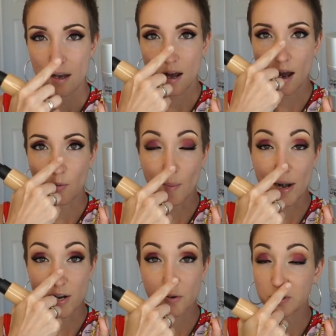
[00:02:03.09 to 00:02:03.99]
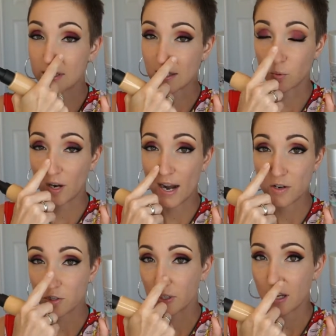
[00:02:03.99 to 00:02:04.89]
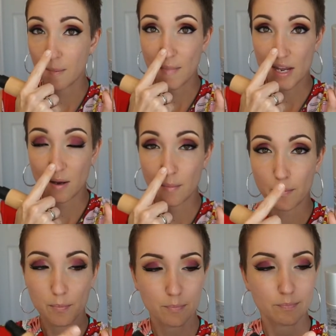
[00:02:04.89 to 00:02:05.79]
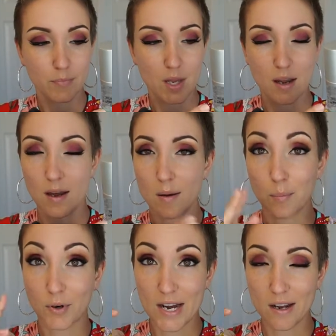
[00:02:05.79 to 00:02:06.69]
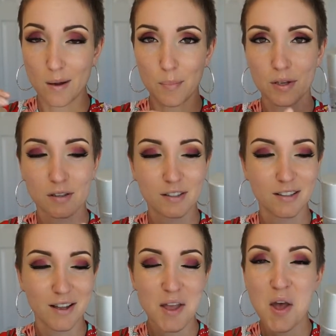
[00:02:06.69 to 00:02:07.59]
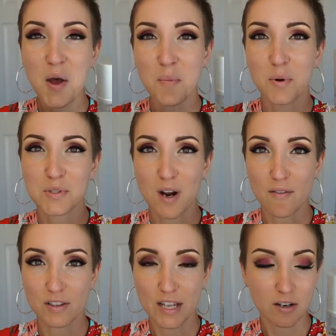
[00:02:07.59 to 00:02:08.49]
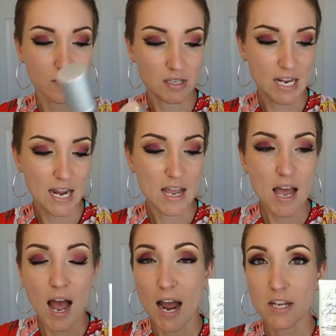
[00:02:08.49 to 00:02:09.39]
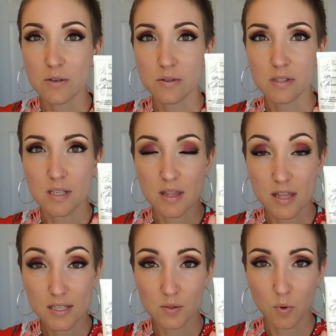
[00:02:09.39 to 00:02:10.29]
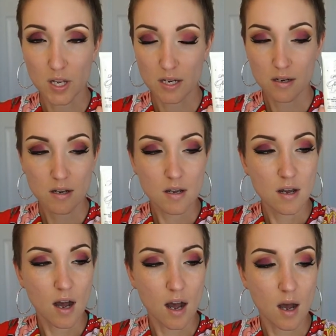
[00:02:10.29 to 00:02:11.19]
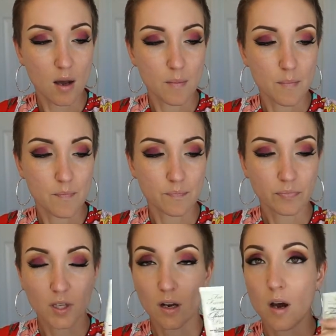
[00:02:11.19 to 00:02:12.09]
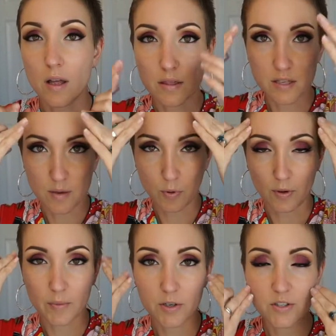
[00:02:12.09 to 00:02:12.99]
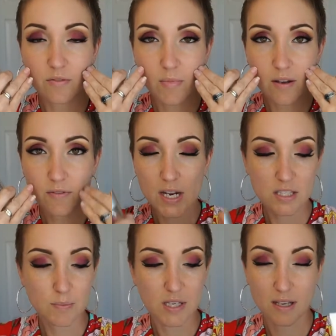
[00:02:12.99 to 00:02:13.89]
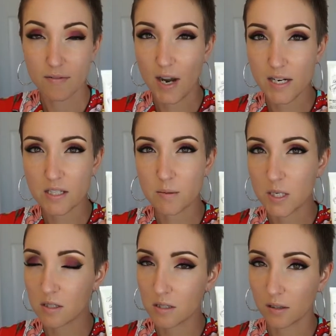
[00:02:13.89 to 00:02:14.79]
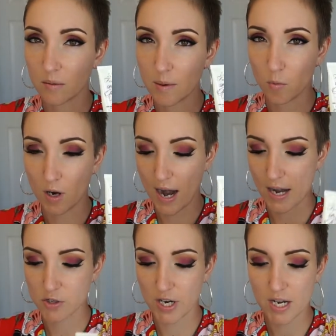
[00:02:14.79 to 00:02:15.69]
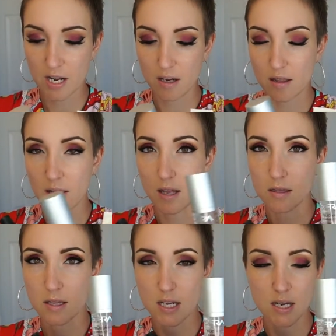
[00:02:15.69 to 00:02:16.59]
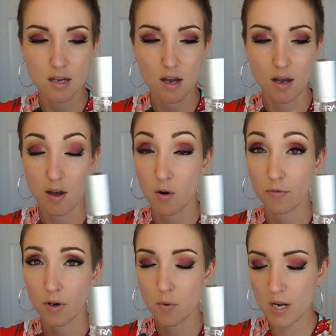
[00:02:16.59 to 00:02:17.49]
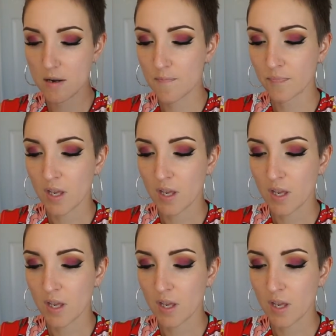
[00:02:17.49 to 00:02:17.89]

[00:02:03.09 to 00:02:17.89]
around my nose because that's where I usually get makeup breakup most often later in the day. I use this one on the perimeters of my face because I find it to be just a little bit more hydrating than the Ofra one.